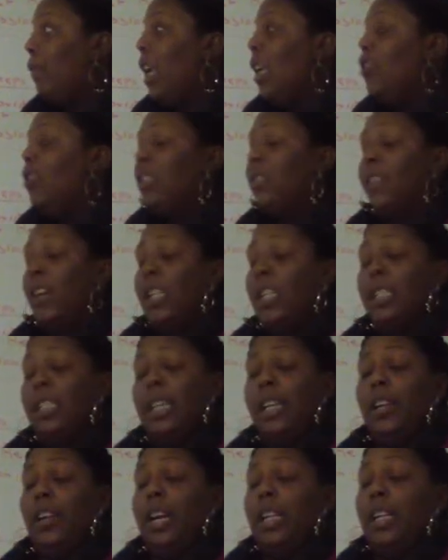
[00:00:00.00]
used to
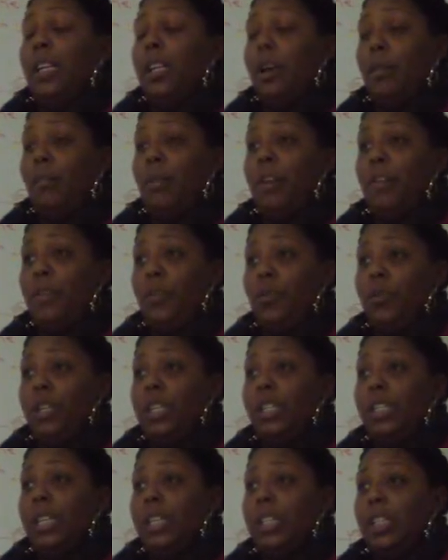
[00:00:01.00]
volunteer at a nonprofit
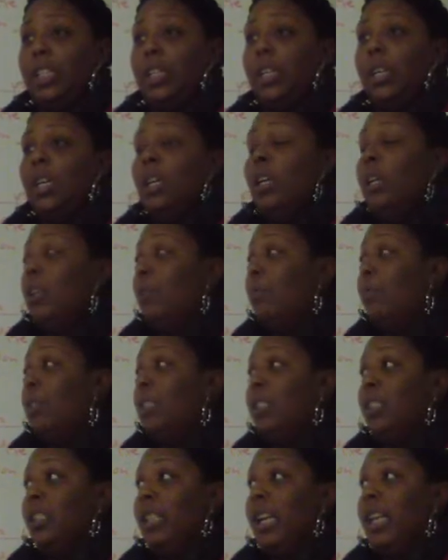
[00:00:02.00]
organization, the
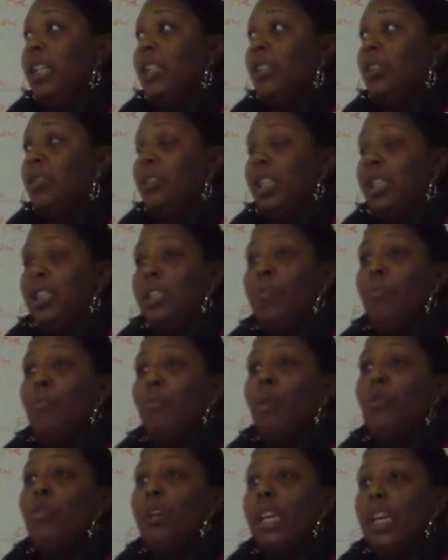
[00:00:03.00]
Prisoners Aid Association.
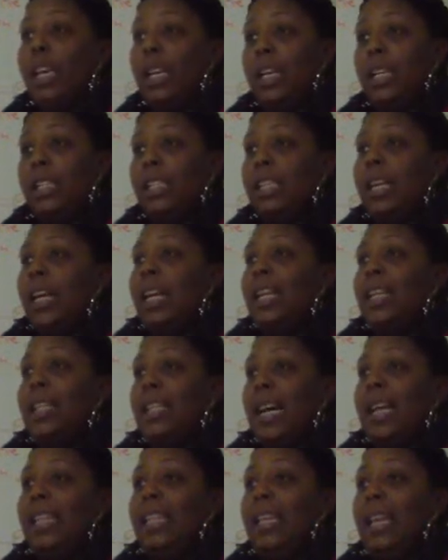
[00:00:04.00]
Broke is
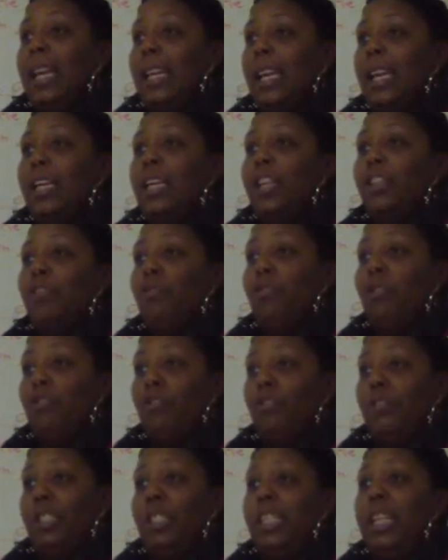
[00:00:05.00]
not that I can't get the
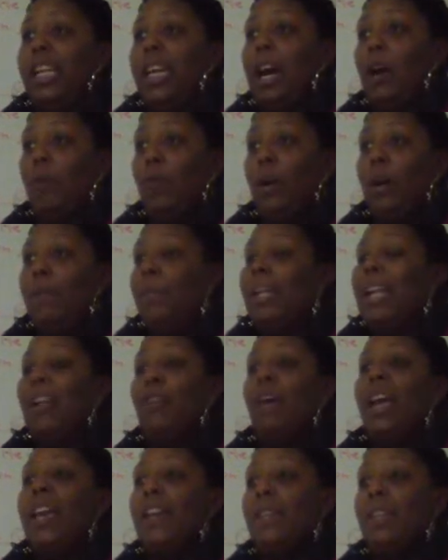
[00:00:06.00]
groceries that I want, but I
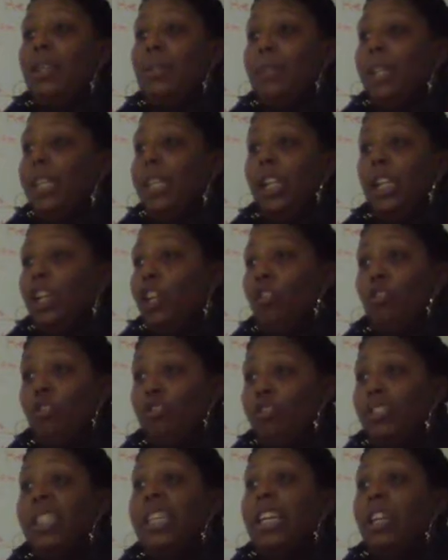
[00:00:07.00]
don't have any money to get
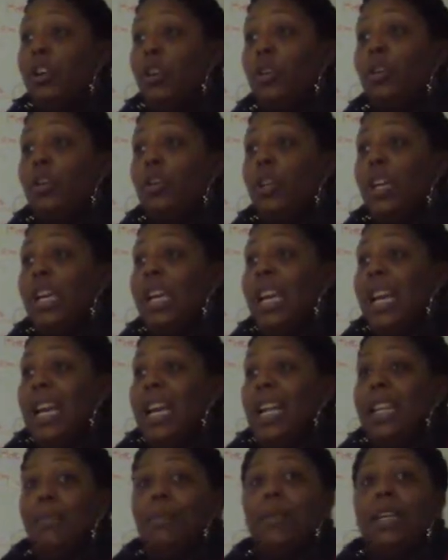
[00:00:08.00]
groceries at all.
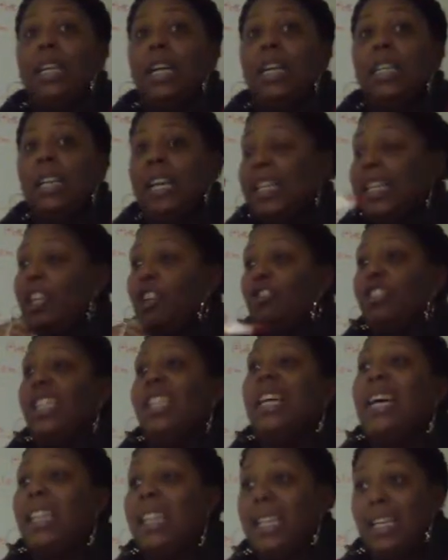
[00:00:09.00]
And because there's
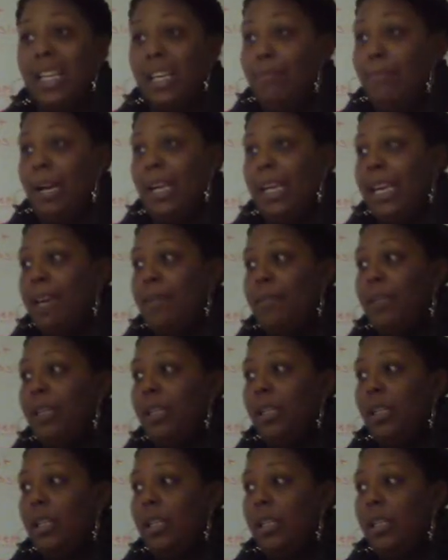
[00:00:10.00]
nothing in my cabinet.